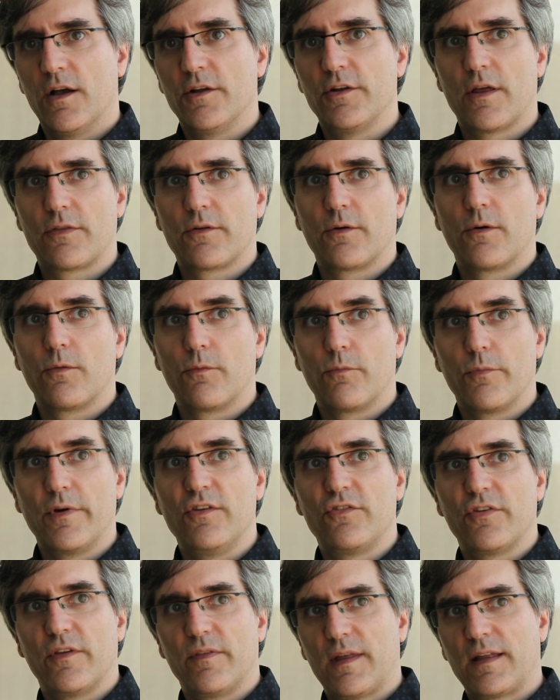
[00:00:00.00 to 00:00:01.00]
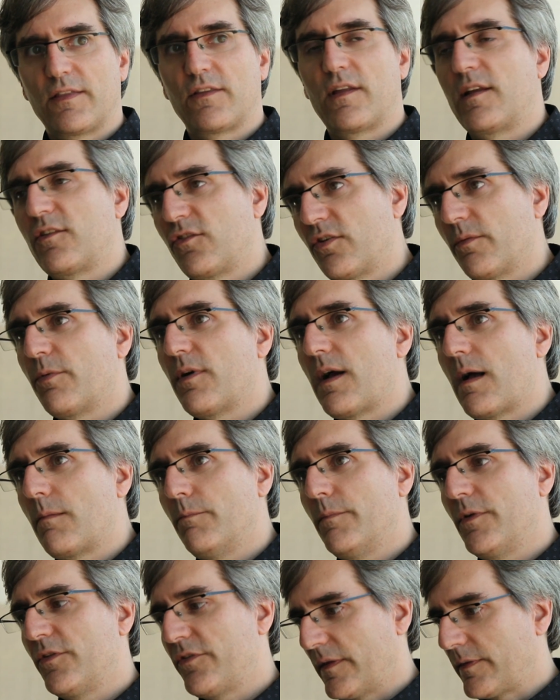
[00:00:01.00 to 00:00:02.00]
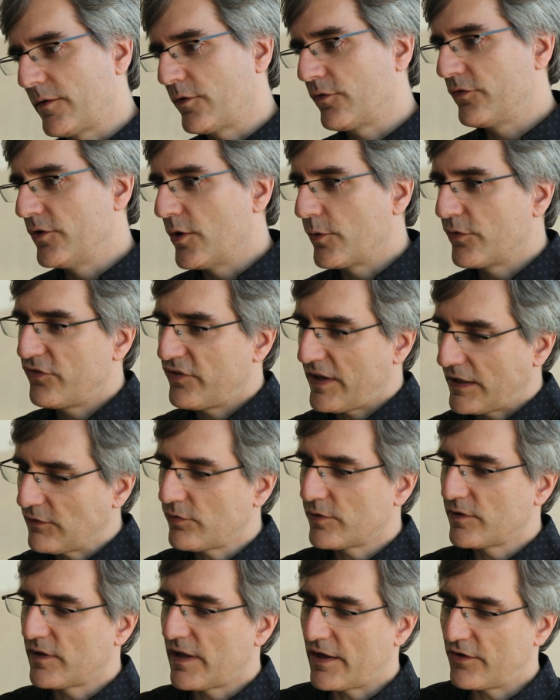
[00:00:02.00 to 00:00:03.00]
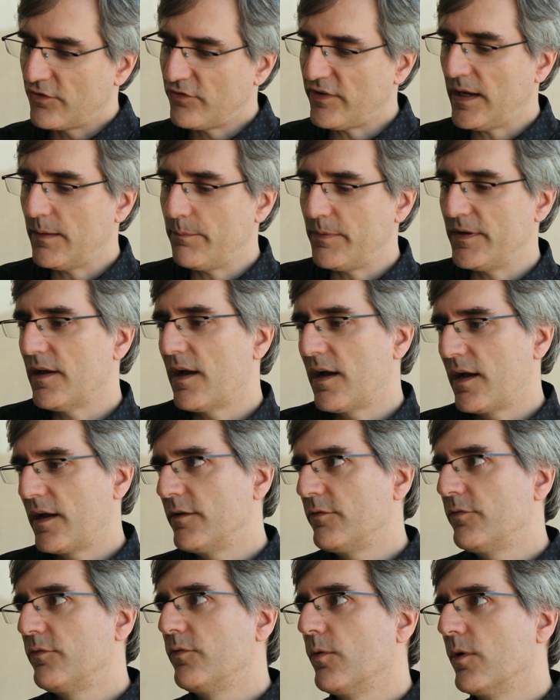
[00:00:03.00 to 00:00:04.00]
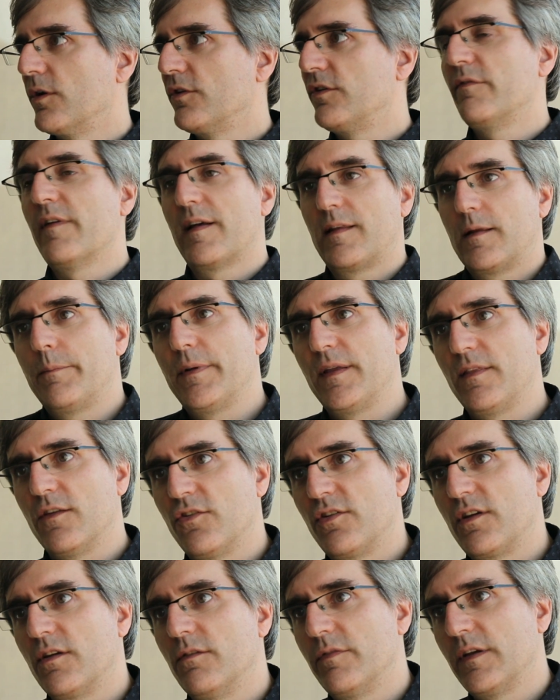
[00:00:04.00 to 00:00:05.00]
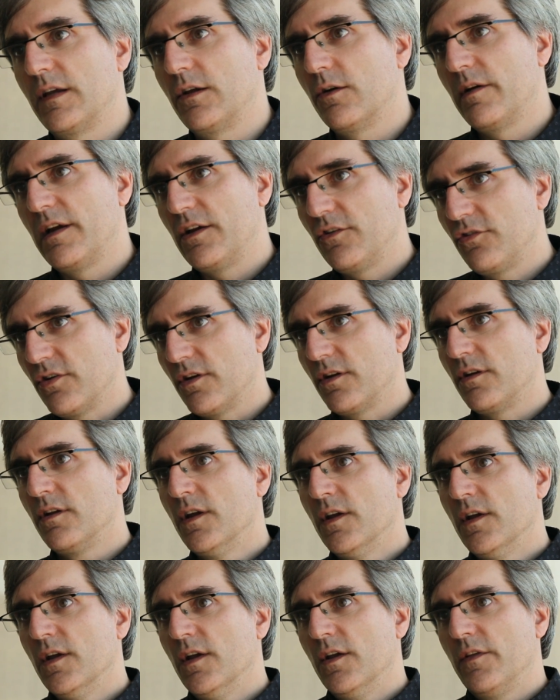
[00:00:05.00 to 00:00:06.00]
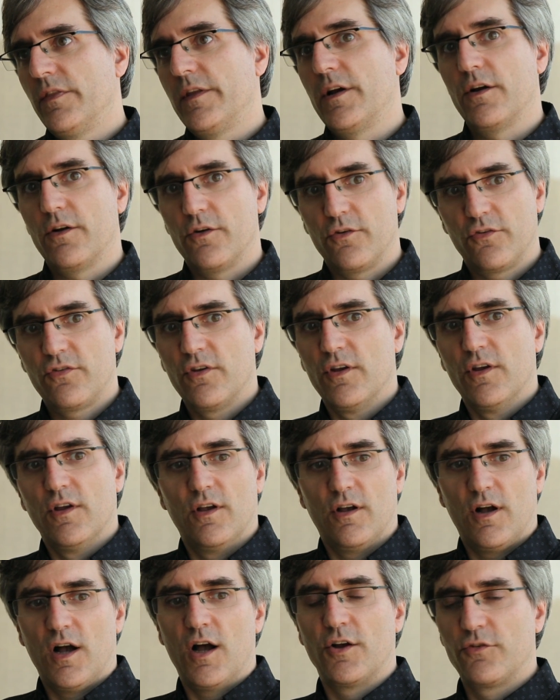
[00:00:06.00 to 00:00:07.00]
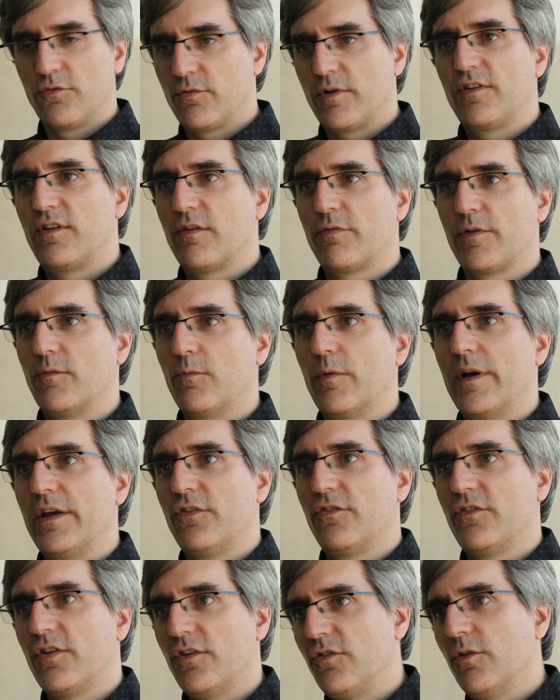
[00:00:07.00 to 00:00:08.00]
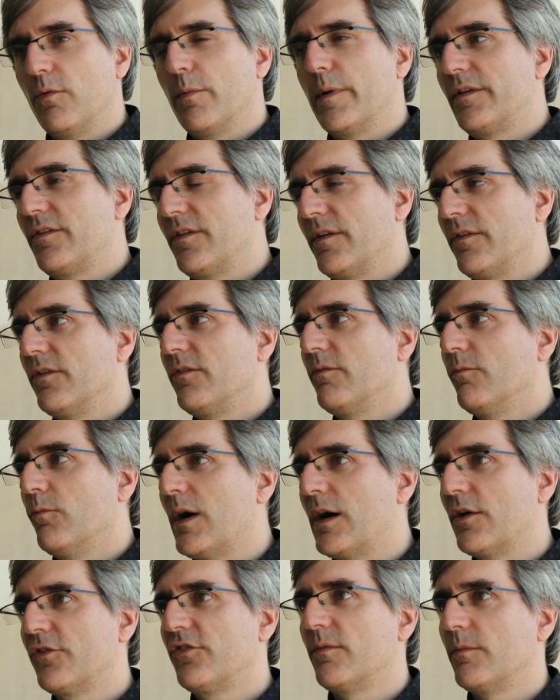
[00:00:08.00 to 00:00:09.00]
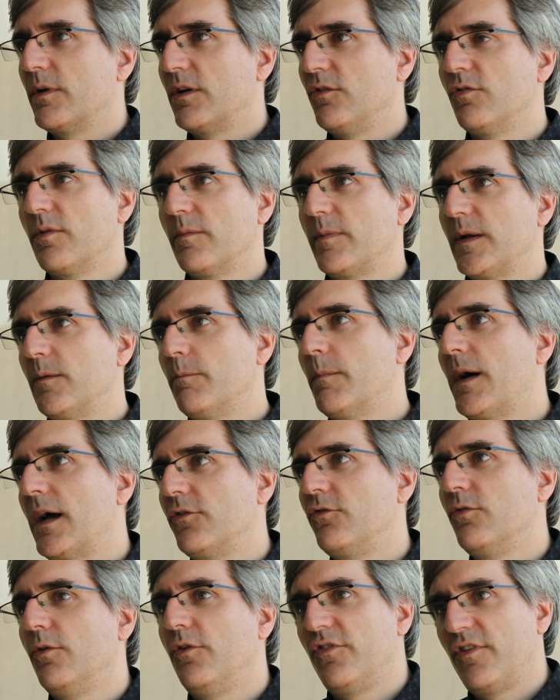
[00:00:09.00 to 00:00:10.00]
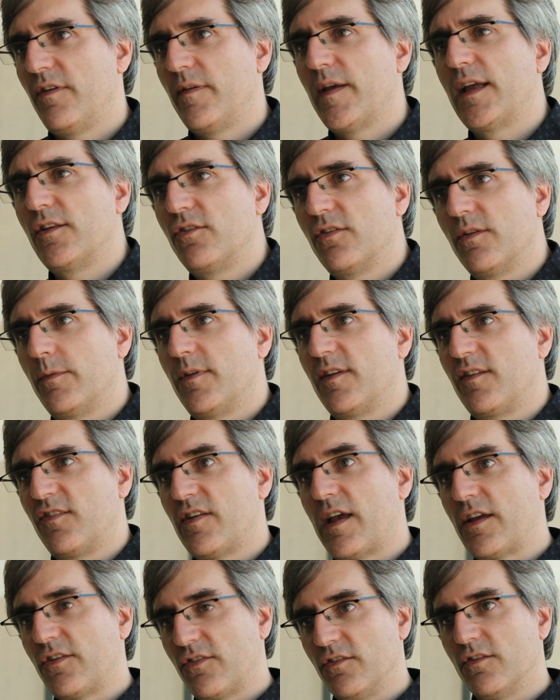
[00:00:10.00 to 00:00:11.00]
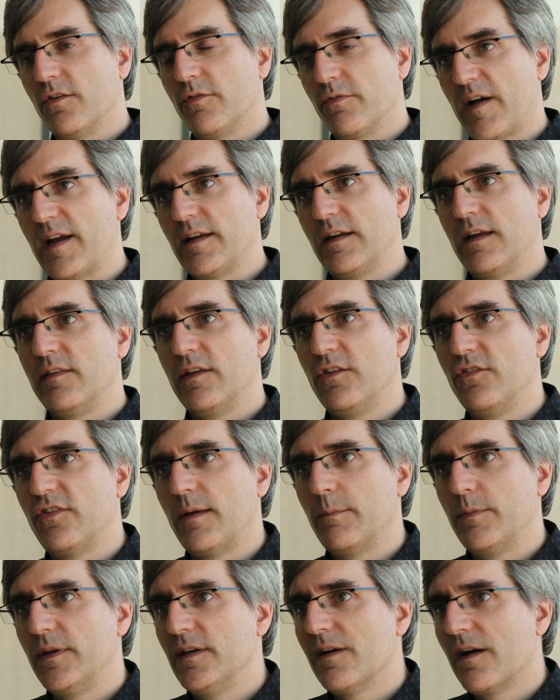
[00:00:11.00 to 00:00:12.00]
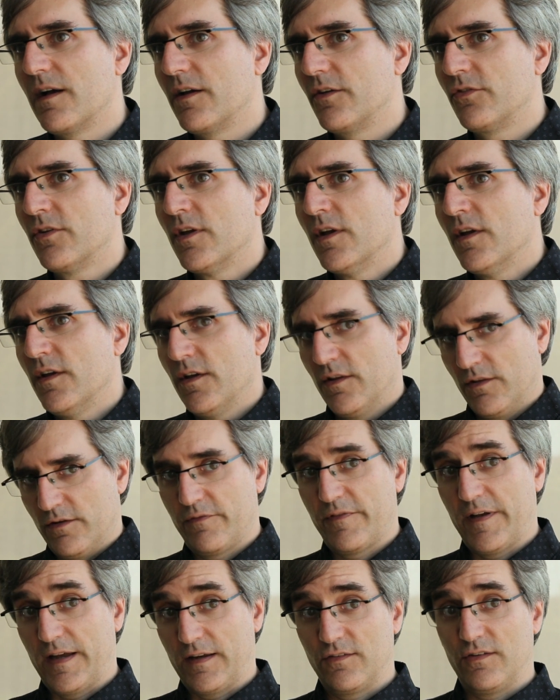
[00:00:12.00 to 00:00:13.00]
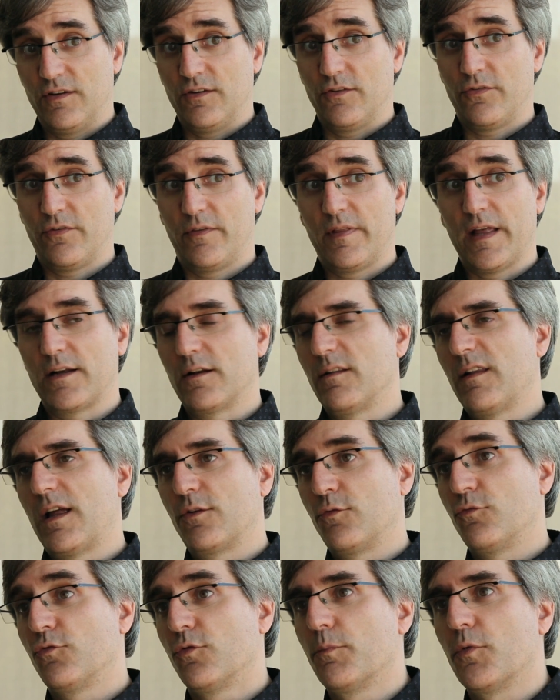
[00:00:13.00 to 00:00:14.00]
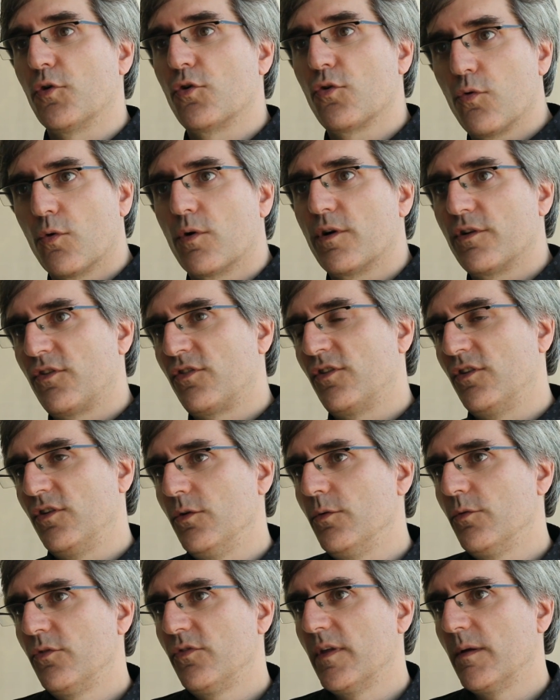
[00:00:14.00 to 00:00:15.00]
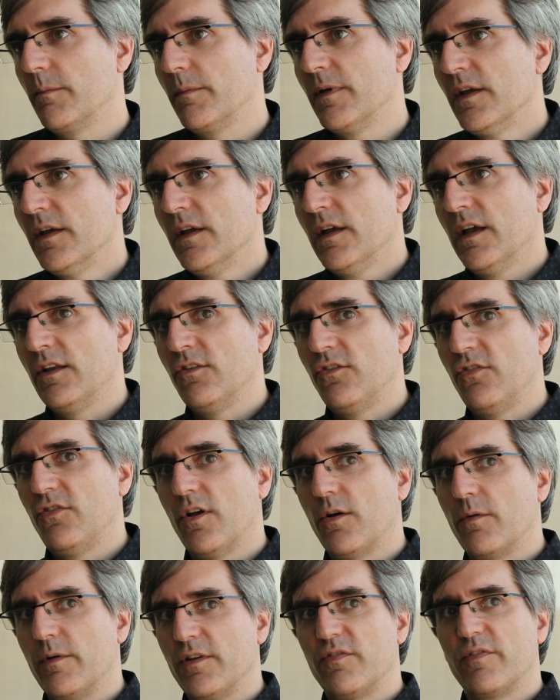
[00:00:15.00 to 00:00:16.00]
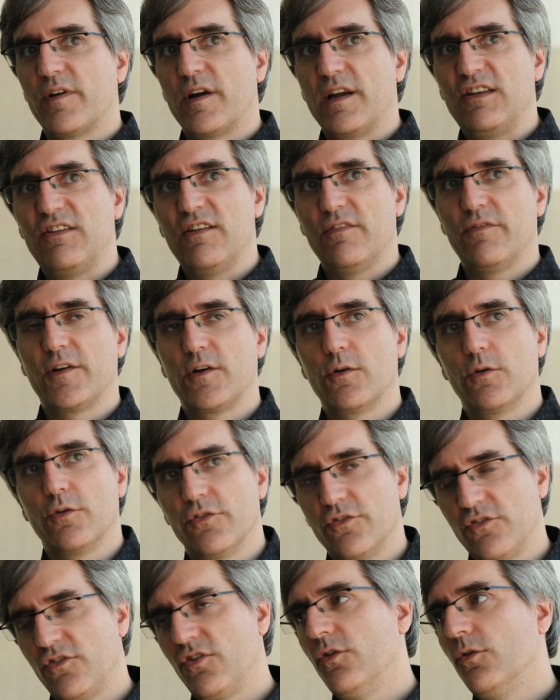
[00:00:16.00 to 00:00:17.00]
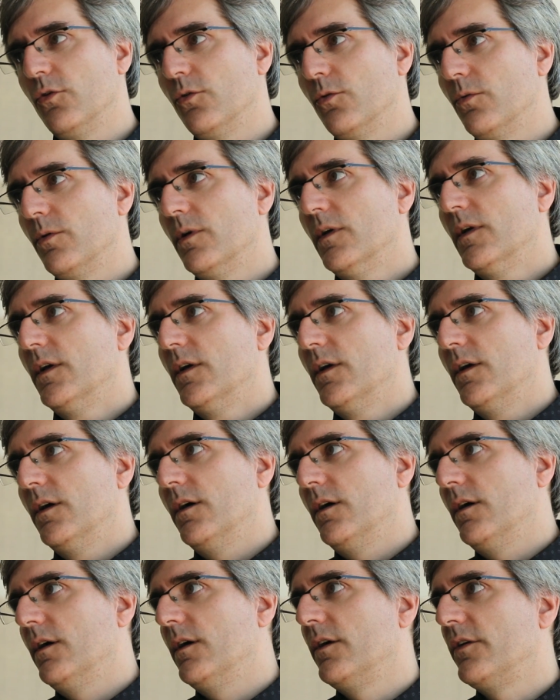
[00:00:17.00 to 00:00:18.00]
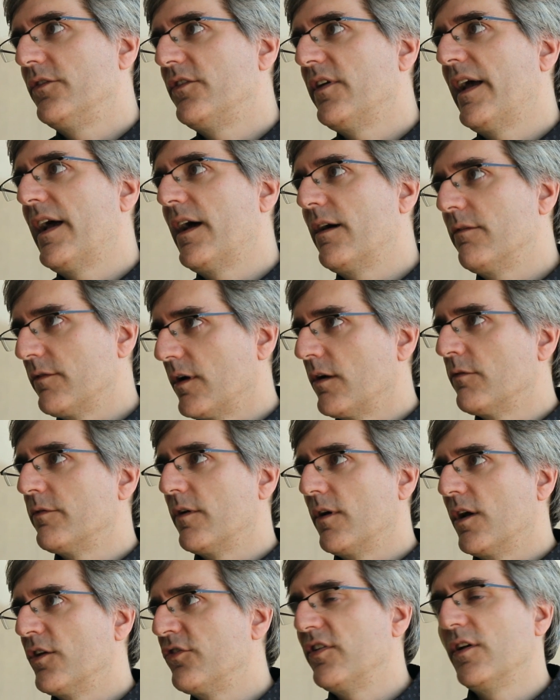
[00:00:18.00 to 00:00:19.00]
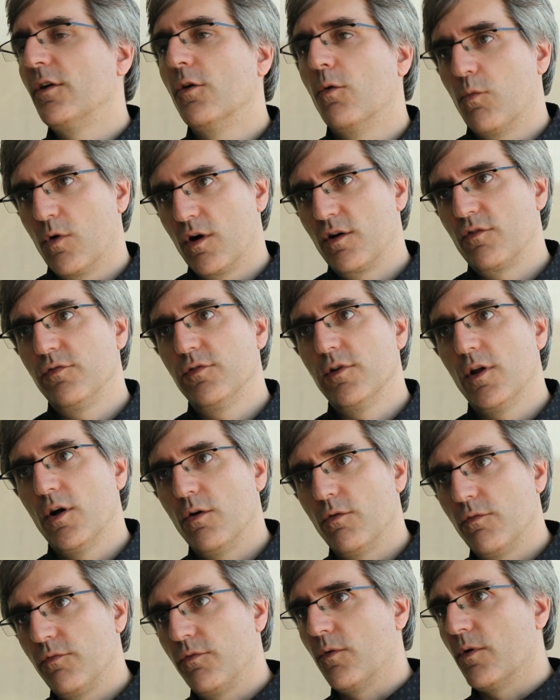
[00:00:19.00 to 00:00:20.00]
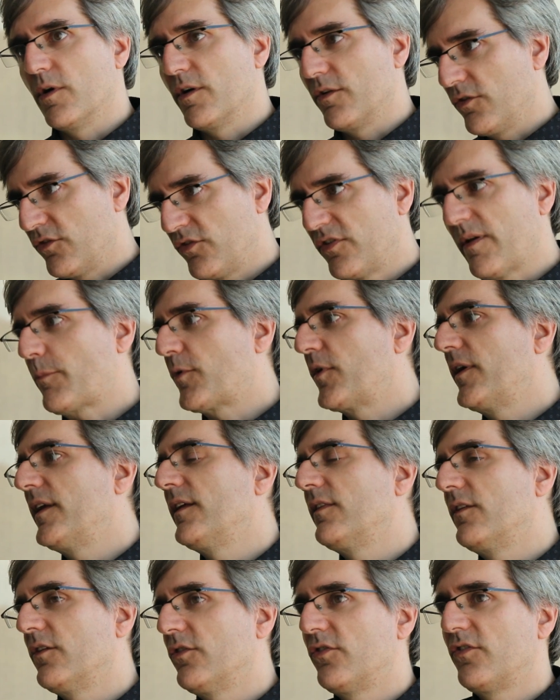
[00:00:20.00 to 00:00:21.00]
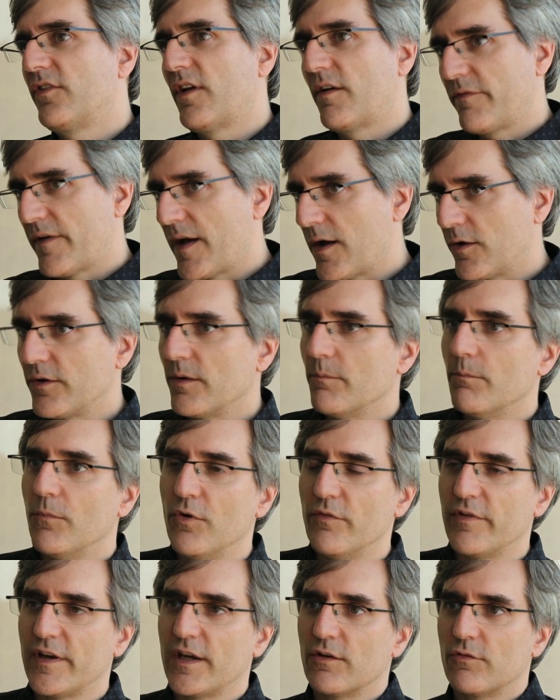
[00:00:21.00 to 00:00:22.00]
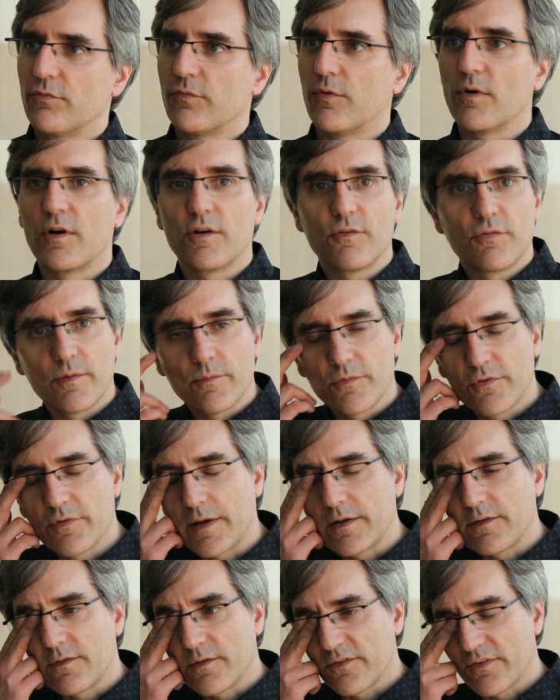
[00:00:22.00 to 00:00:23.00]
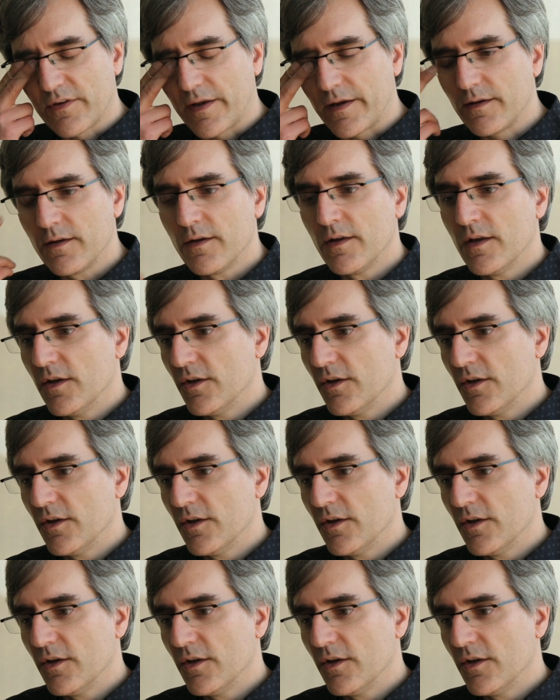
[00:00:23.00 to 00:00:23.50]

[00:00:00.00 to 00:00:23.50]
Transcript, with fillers: Another reason that that's a problem is that there's no centralized API for developing this configuration there's a hundred different ways to do it, and while some contributed modules had some success in defining these APIs, the fact is that a lot of Drupal core doesn't use them, and so it's very difficult to uh, to have a, a, single workflow for separating this stuff out and moving it forward from site to site.